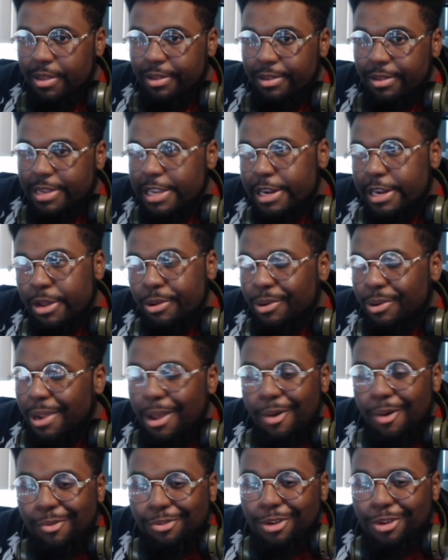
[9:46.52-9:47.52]
You know,
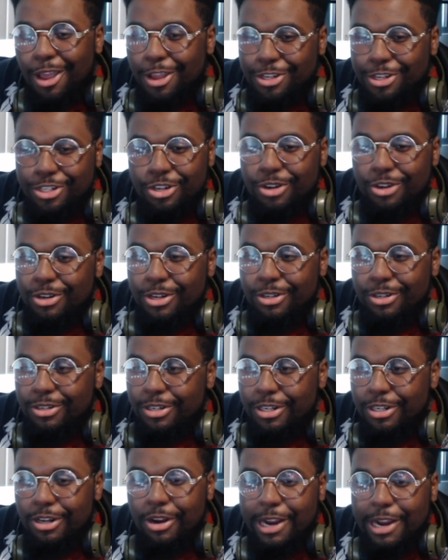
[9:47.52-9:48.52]
I'm not sure if
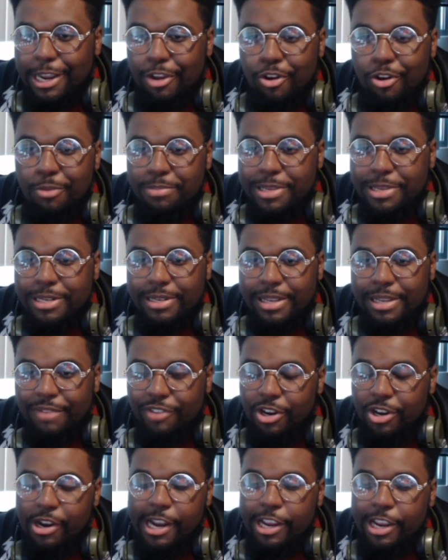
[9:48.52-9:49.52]
there ain't gonna
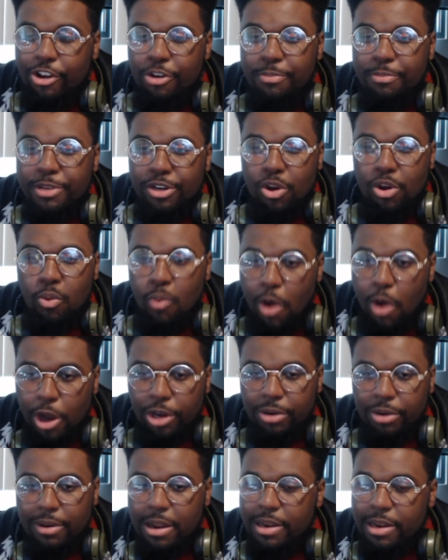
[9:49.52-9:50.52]
be no
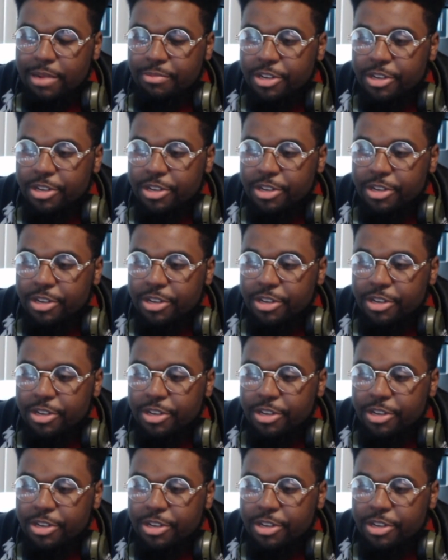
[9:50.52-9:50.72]
water around it.